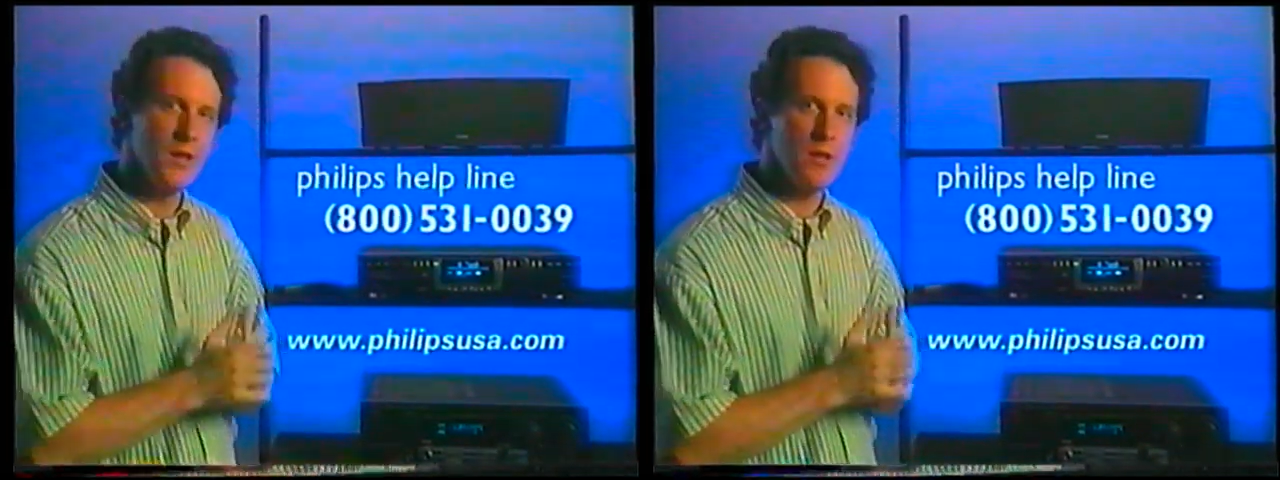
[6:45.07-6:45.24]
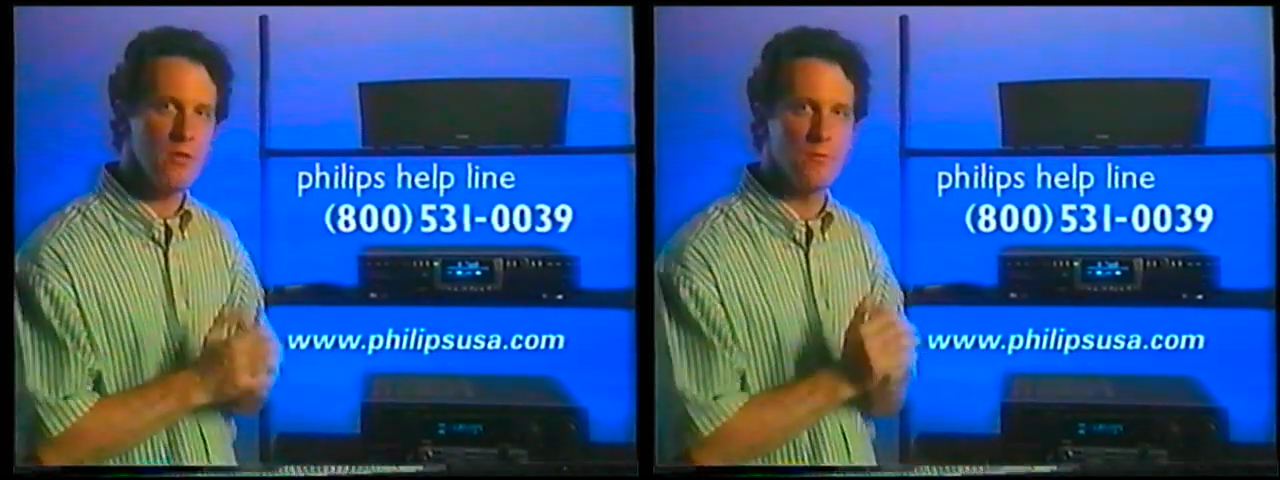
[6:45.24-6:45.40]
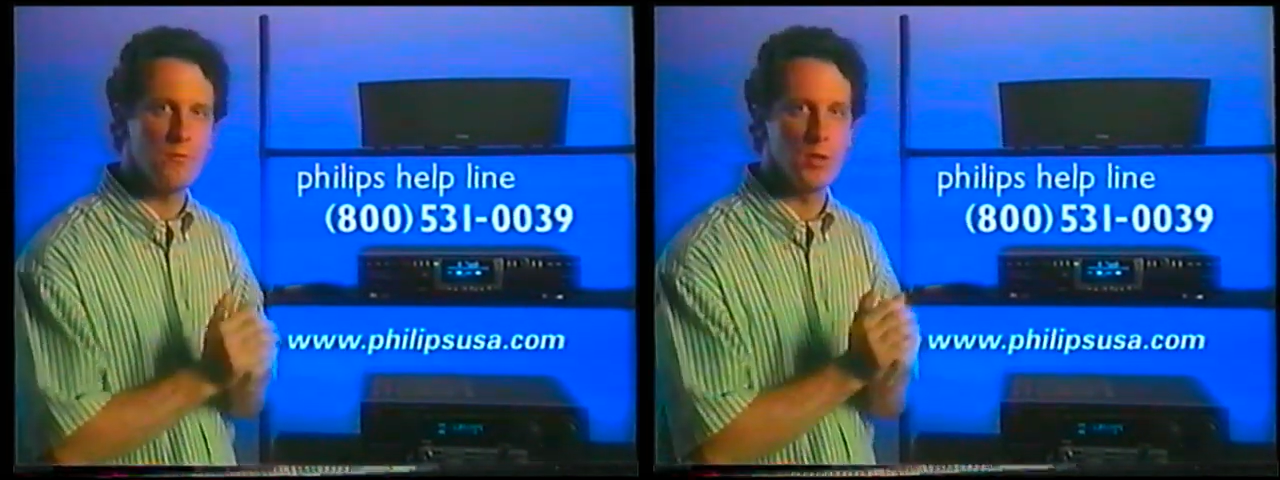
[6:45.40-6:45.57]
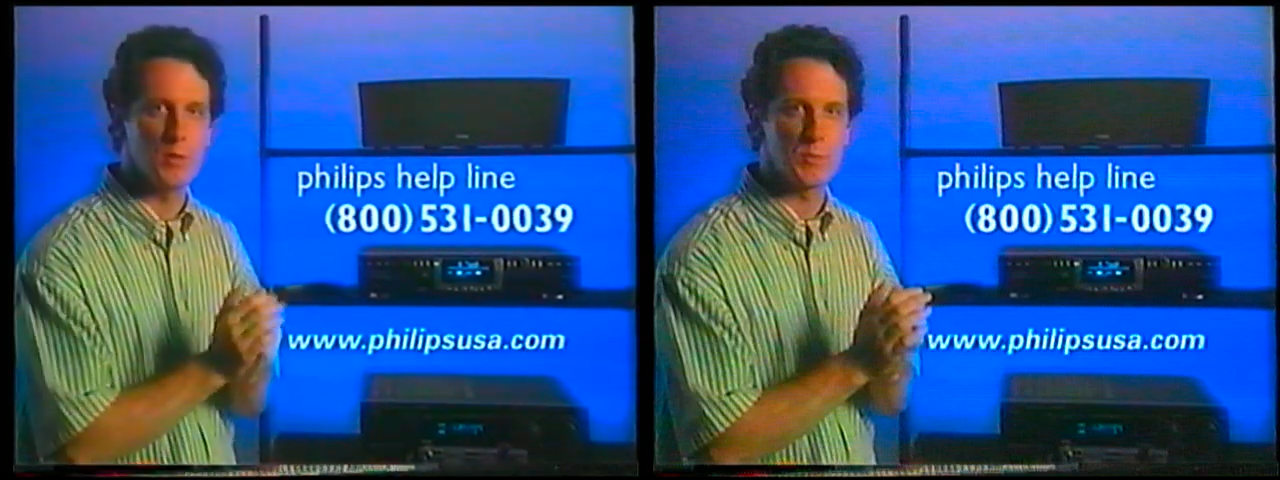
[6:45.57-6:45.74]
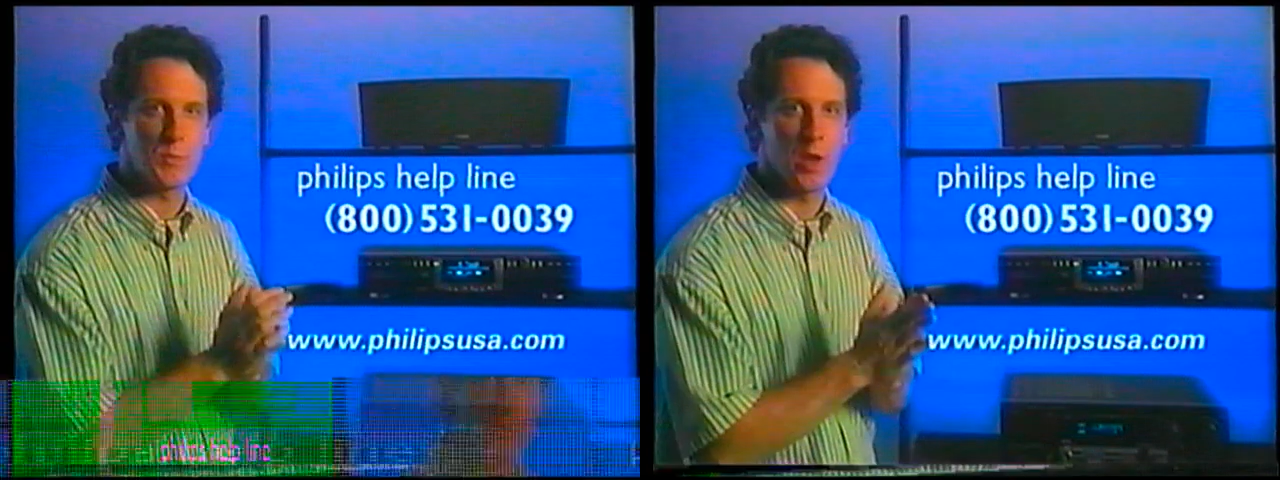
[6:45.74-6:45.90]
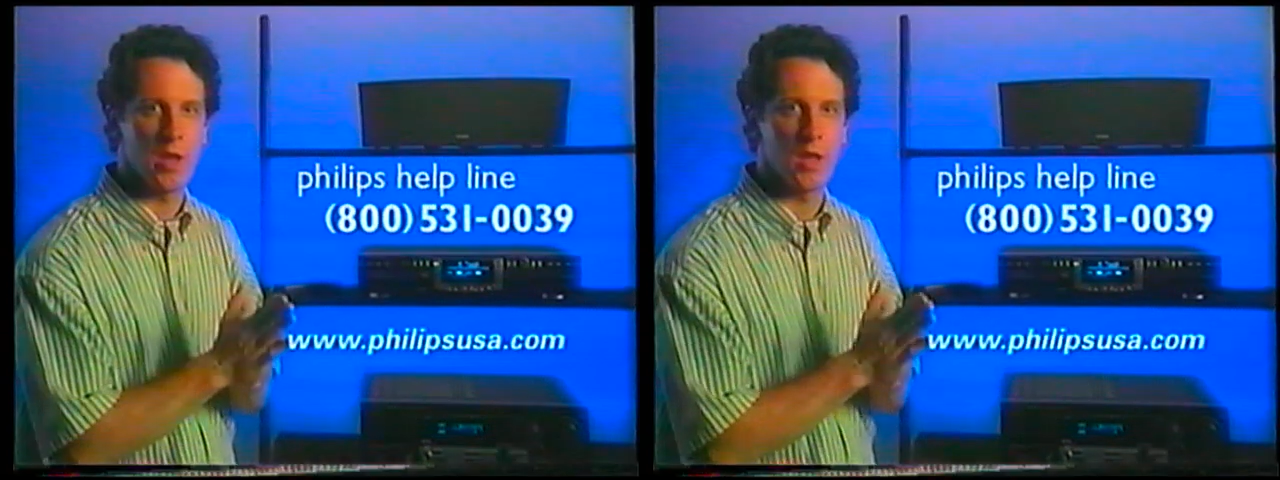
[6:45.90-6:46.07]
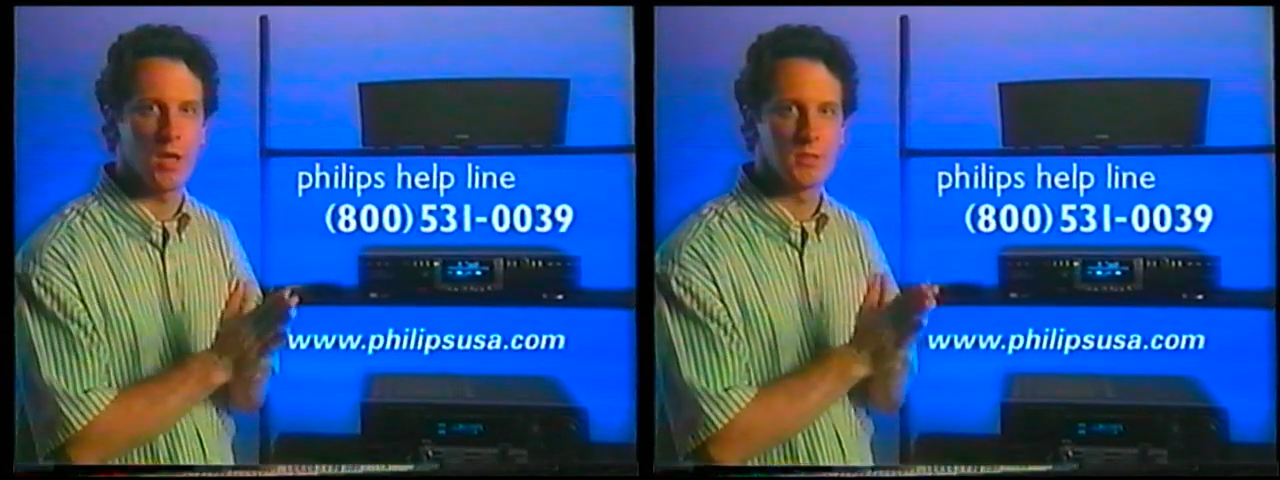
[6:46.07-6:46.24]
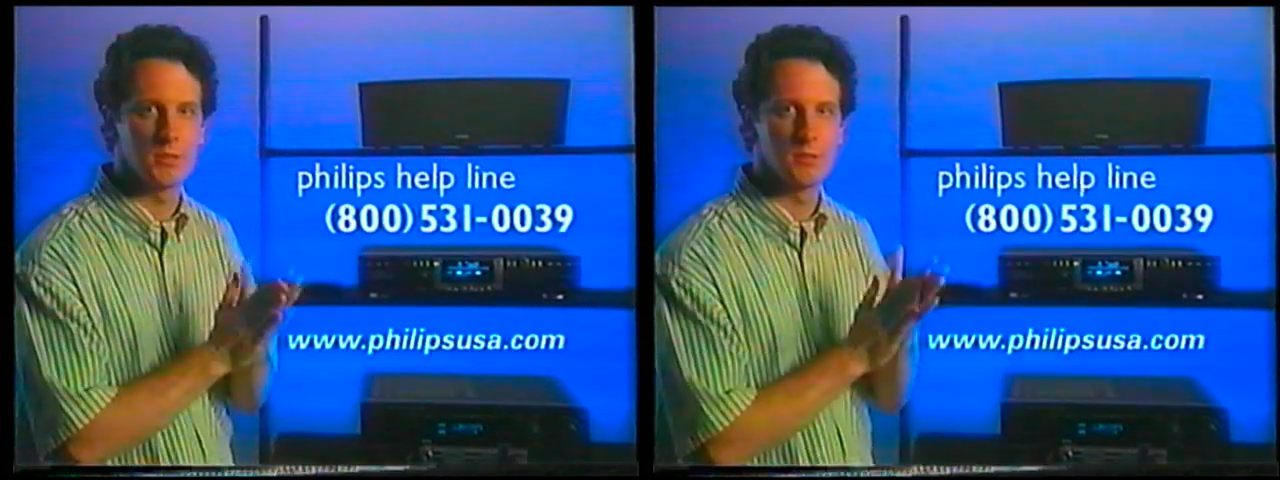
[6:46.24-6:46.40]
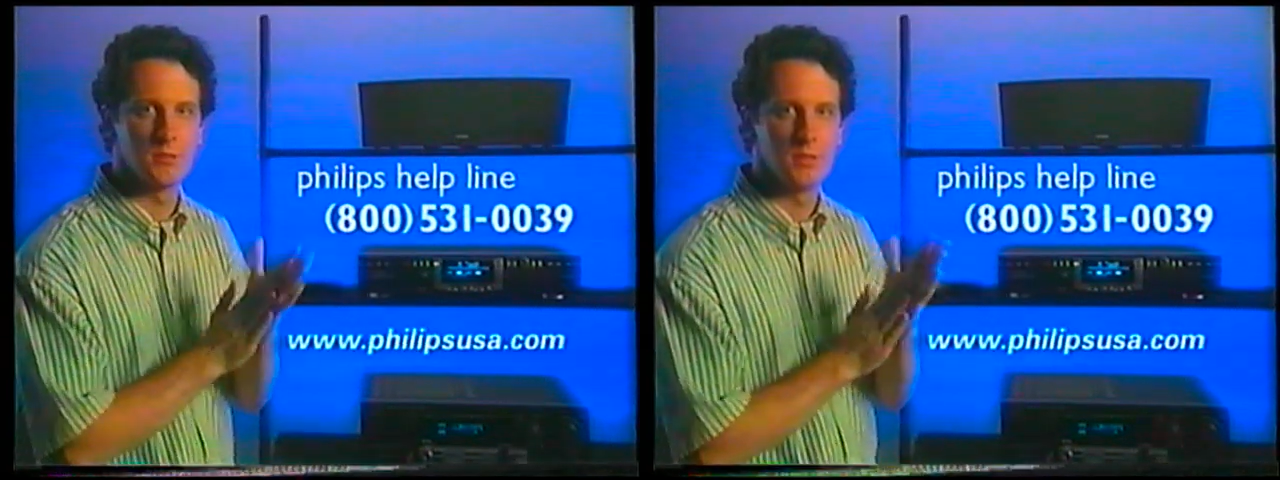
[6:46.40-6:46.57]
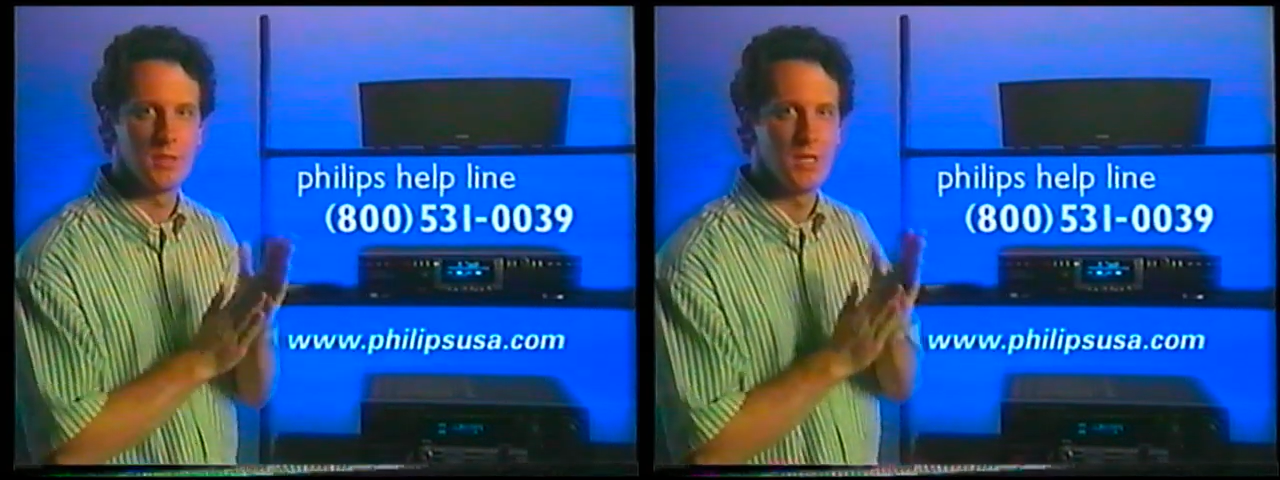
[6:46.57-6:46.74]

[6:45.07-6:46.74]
and other Philips products.